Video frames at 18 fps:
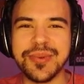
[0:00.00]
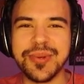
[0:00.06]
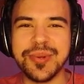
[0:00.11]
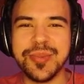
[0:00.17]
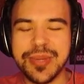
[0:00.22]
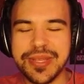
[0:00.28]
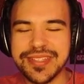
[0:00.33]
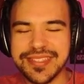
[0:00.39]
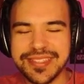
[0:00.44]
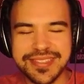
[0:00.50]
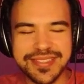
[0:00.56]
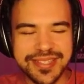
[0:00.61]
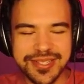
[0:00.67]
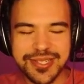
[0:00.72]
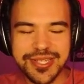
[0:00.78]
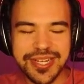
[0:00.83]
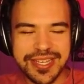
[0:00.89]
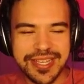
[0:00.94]
would be a
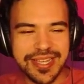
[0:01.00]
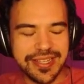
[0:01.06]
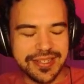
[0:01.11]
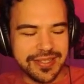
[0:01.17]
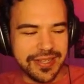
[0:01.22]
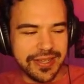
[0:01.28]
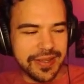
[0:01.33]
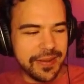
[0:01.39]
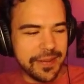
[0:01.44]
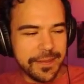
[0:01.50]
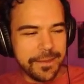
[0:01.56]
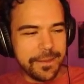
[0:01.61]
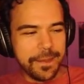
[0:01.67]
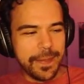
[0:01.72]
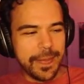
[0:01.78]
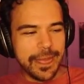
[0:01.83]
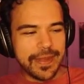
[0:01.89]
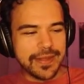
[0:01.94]
gigantic
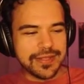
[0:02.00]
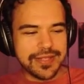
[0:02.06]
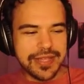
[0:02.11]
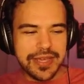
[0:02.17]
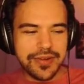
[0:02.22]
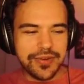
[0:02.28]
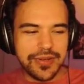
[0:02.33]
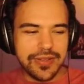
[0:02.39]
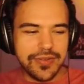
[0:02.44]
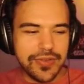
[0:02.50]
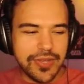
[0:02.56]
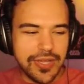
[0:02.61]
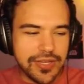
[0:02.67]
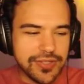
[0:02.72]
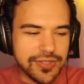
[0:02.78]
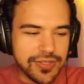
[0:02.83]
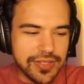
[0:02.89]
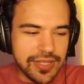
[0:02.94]
standard
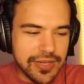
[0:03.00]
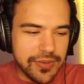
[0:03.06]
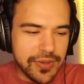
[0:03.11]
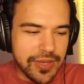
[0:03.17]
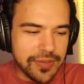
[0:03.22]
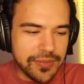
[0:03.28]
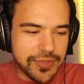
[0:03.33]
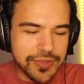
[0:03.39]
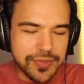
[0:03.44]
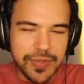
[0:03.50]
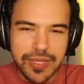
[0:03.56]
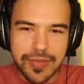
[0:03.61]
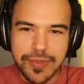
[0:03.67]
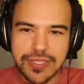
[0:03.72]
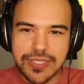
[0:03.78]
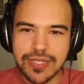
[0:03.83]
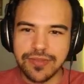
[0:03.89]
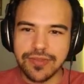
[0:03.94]
deviation. Anyway, I'm just making
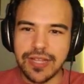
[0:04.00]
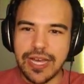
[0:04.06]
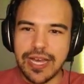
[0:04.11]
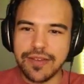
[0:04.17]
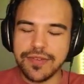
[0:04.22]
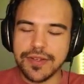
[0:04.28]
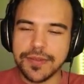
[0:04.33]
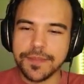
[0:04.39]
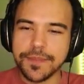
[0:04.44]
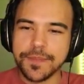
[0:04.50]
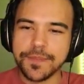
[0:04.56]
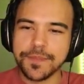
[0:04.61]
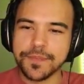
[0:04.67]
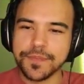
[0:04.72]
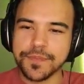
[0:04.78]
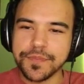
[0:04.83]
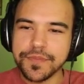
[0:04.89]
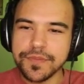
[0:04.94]
myself laugh.
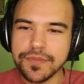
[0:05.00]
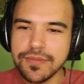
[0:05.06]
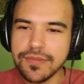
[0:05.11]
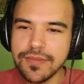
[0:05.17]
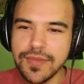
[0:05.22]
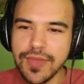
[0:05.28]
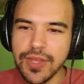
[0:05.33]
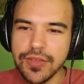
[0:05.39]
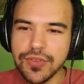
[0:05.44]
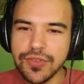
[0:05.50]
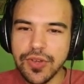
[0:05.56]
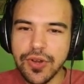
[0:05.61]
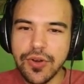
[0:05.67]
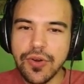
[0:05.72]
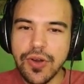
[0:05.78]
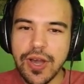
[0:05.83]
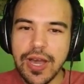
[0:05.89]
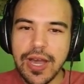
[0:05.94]

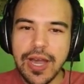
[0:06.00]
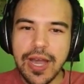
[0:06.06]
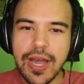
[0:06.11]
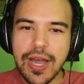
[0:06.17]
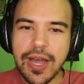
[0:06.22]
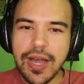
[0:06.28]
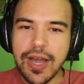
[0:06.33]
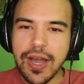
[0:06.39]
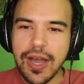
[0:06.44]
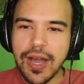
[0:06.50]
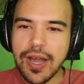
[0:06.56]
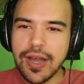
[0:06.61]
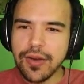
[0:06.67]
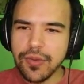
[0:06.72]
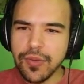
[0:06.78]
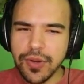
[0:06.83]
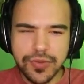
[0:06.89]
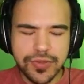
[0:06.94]
So,
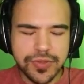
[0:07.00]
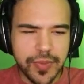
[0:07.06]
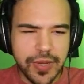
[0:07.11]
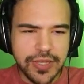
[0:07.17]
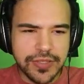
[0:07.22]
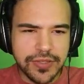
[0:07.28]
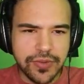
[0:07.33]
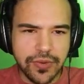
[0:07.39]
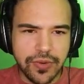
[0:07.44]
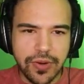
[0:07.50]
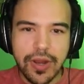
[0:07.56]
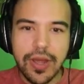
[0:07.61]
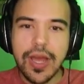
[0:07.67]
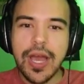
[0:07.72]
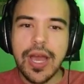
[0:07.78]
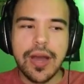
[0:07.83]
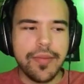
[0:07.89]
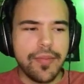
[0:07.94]
what was my score?
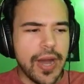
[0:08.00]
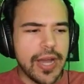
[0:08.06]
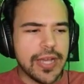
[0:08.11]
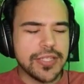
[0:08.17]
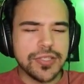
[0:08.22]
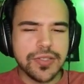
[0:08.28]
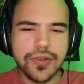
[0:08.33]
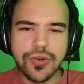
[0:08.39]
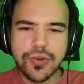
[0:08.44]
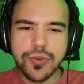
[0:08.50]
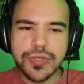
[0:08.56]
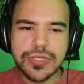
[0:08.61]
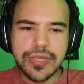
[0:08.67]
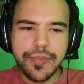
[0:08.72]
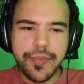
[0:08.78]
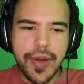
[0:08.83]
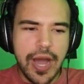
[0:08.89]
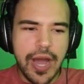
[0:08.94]
My score was
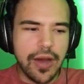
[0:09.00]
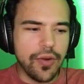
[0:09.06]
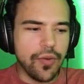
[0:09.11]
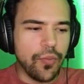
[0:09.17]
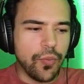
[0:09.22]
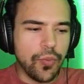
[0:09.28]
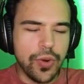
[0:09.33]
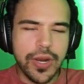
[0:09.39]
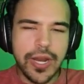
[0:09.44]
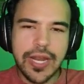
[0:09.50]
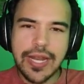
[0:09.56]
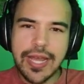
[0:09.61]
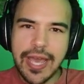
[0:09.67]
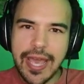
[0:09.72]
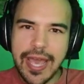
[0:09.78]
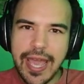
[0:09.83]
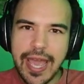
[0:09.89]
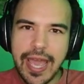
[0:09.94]
about 1.5,
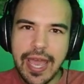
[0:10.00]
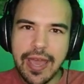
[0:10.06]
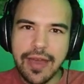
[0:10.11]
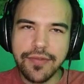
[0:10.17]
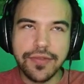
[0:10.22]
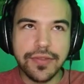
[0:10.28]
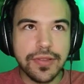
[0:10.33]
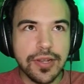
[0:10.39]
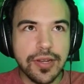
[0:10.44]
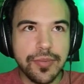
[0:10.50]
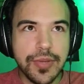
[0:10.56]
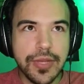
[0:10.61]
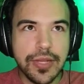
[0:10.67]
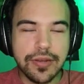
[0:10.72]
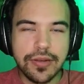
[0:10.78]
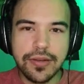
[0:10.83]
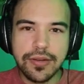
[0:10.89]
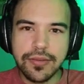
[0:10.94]
a little
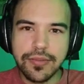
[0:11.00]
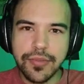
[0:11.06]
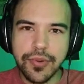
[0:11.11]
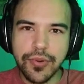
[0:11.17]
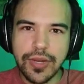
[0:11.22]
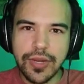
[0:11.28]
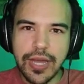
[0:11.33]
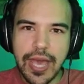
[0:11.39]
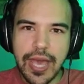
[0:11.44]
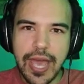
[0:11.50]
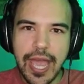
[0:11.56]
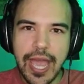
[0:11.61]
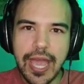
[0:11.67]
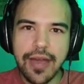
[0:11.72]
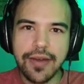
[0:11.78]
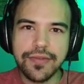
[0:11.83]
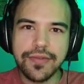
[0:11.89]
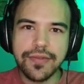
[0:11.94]
bit more than a
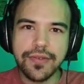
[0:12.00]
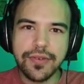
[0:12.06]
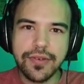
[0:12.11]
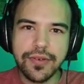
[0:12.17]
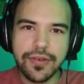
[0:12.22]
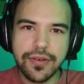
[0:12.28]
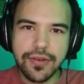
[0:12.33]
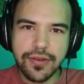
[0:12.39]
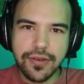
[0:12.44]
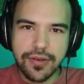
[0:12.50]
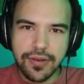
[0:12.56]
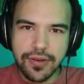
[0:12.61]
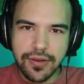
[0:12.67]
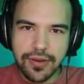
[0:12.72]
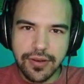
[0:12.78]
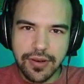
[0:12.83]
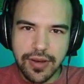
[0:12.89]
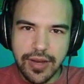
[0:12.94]
half
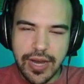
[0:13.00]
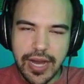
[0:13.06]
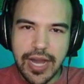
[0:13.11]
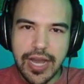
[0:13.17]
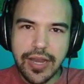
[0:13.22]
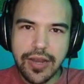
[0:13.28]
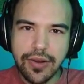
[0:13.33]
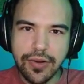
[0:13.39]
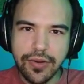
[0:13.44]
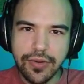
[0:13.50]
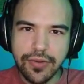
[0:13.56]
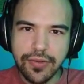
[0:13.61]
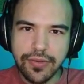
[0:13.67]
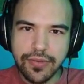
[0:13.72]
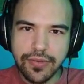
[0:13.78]
higher.